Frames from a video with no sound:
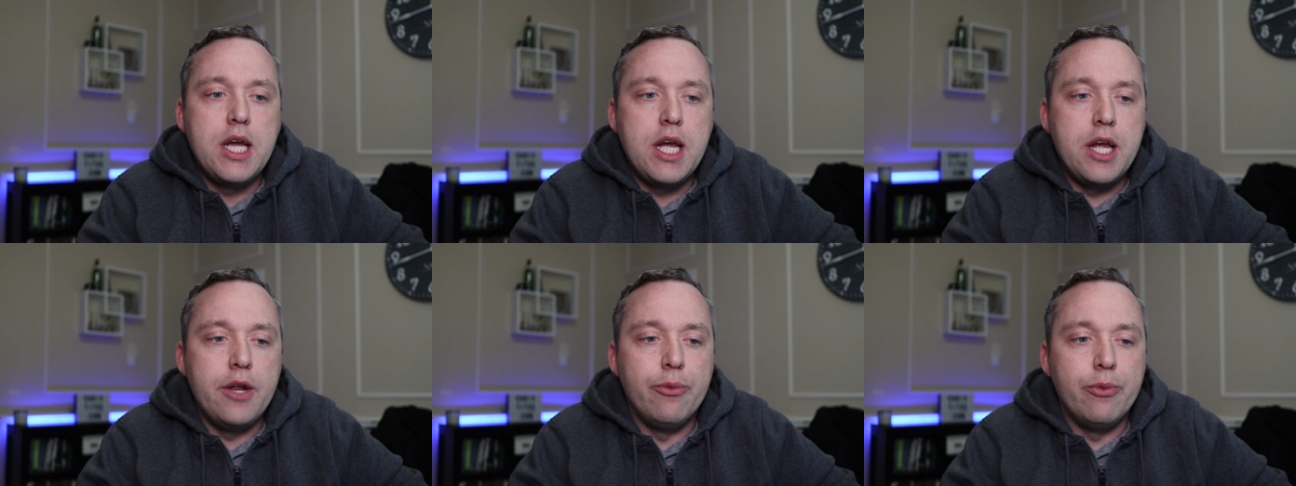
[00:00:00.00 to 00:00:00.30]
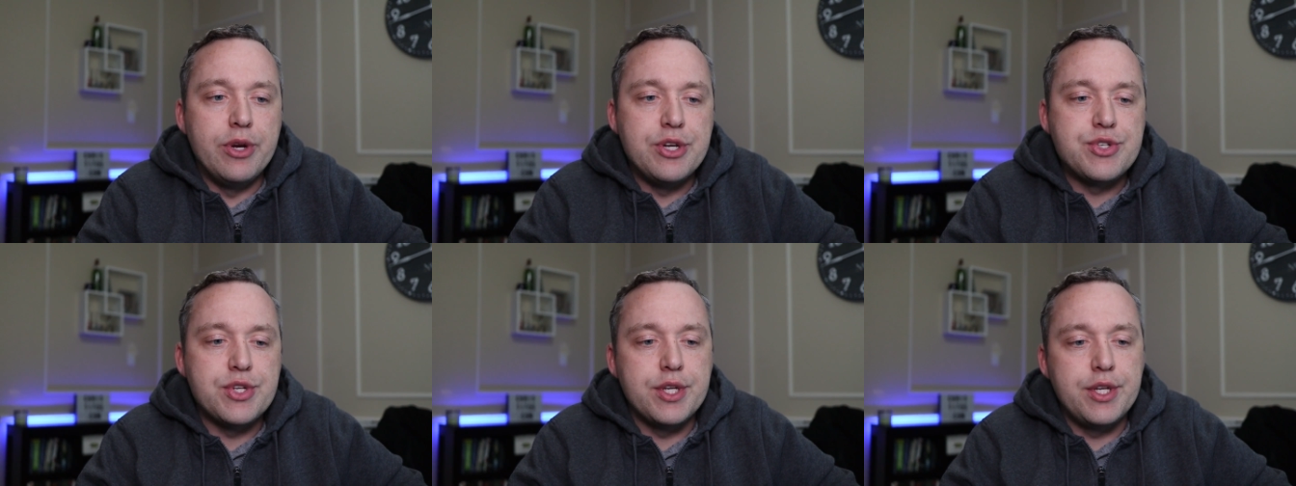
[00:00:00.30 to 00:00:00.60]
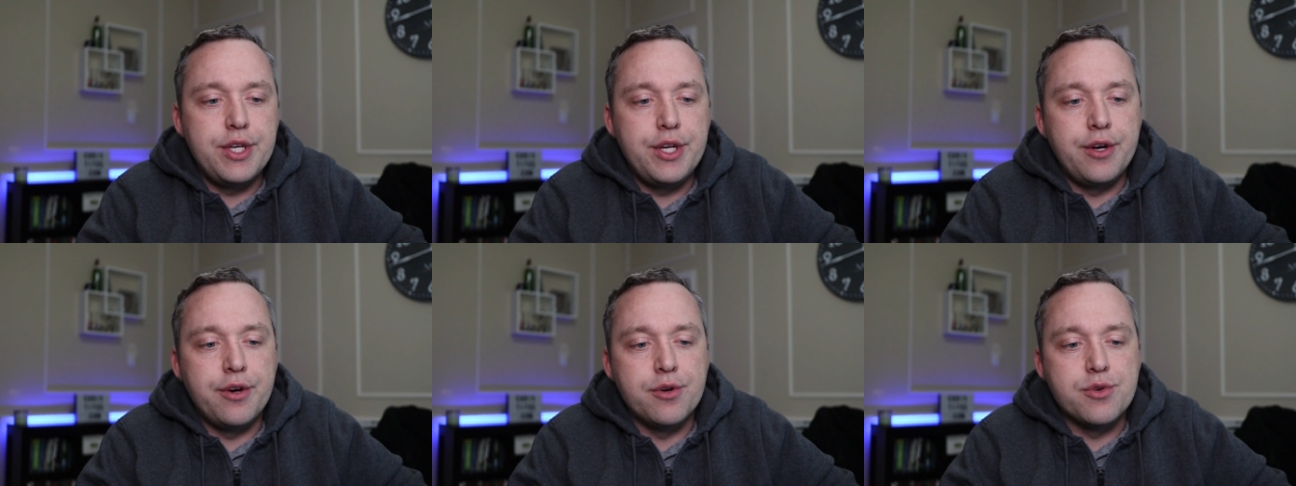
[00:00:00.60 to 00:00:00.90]
in
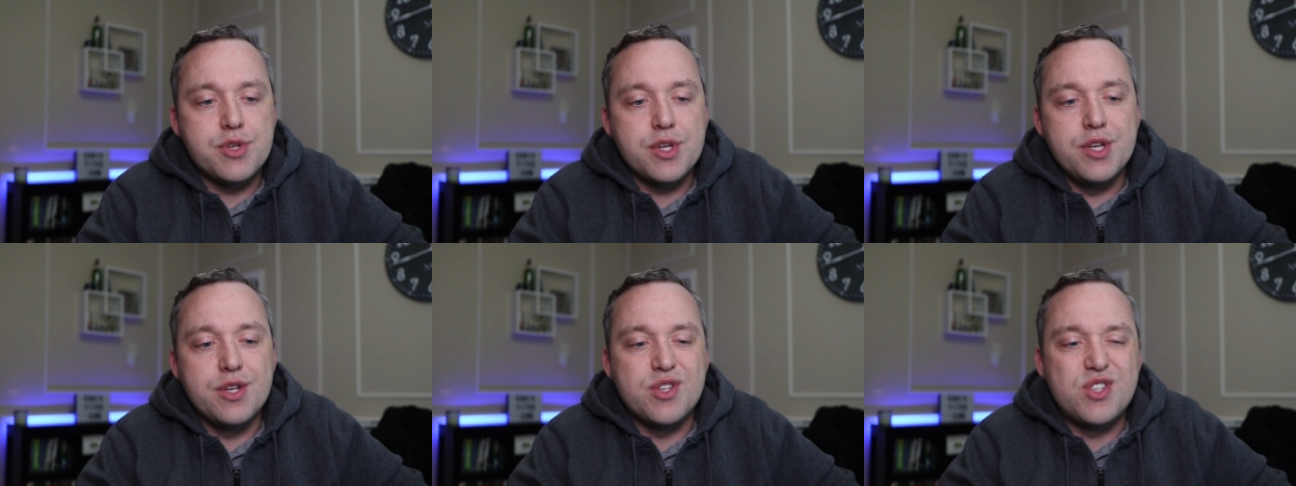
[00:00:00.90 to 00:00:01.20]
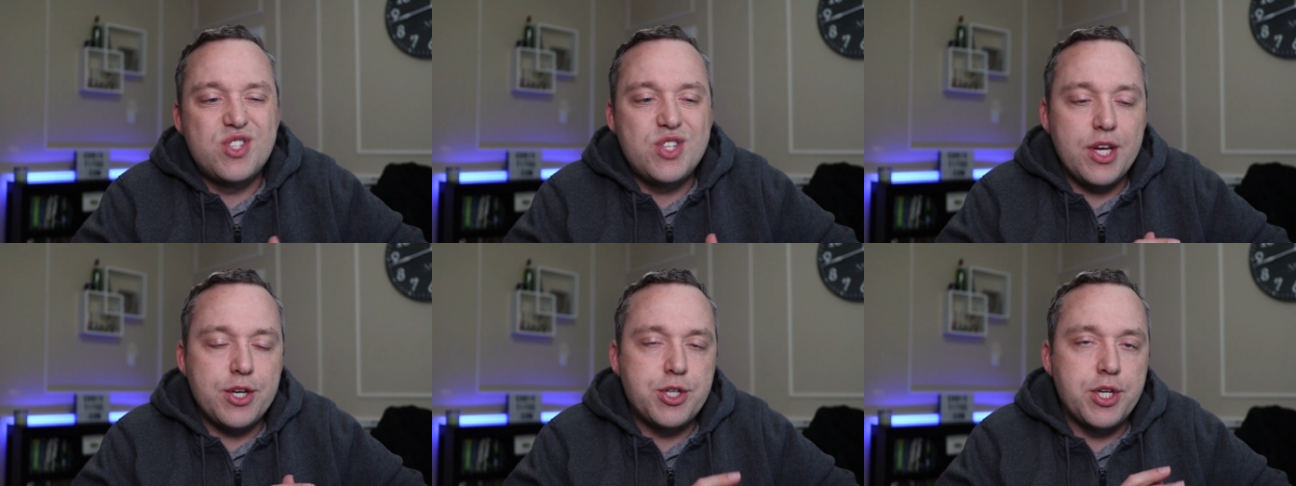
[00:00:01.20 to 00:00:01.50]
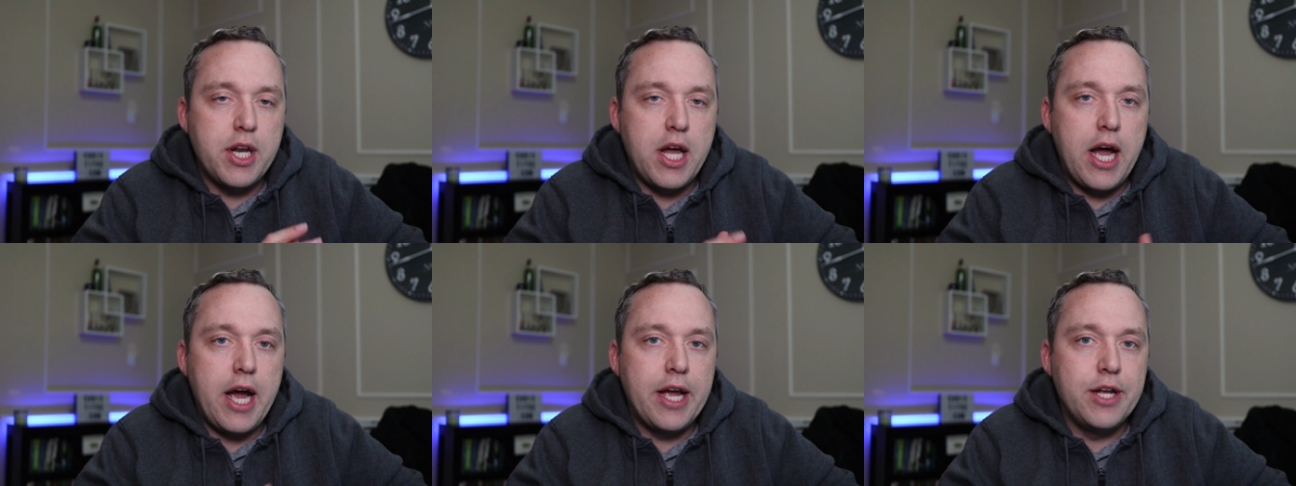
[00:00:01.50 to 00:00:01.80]
recent years, is
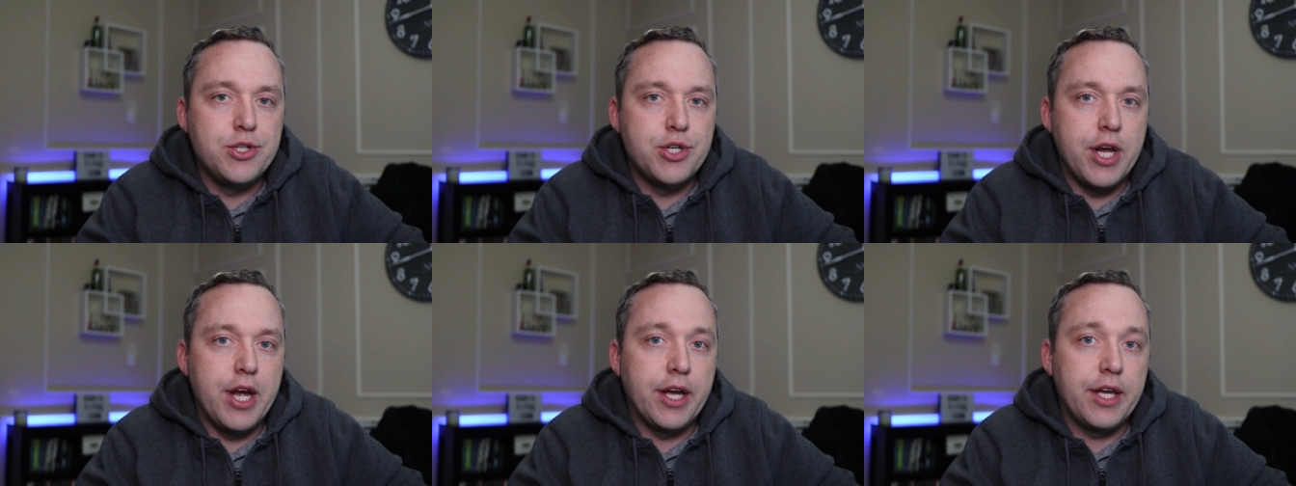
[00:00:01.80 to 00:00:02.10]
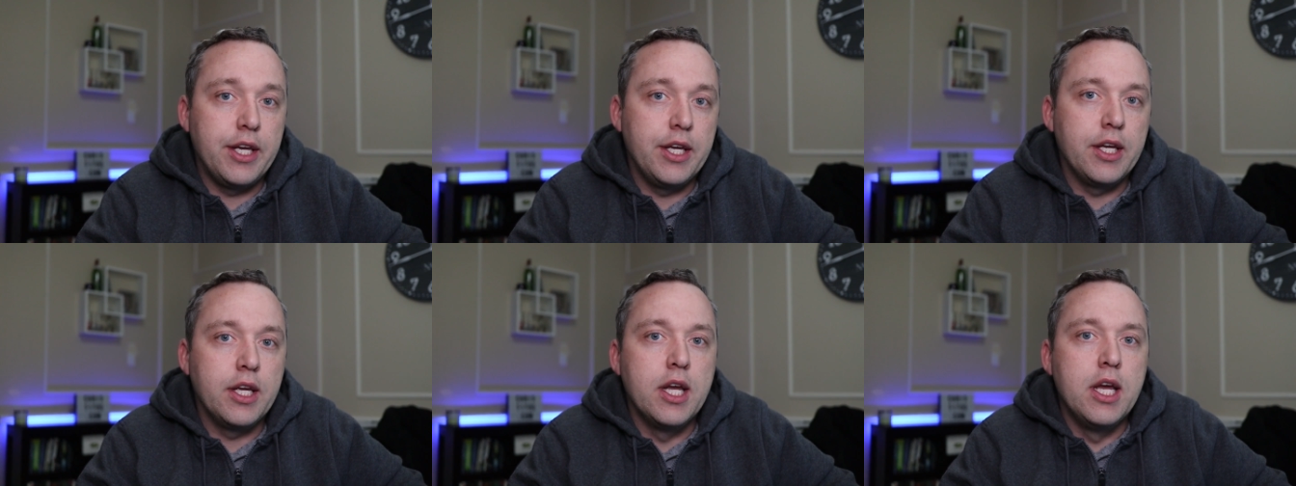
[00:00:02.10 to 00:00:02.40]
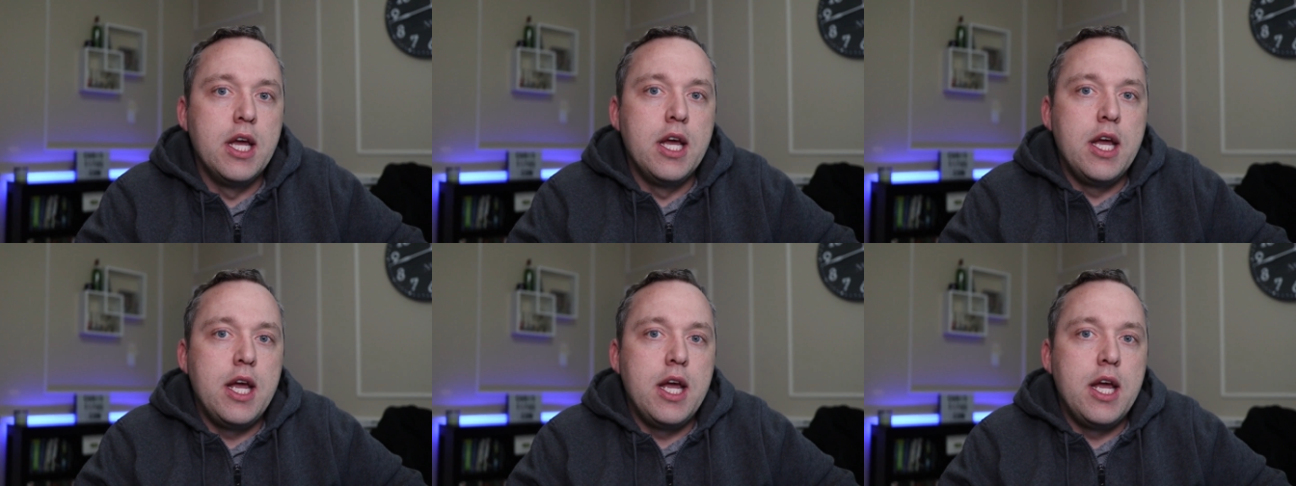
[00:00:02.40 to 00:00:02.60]
session hijacking.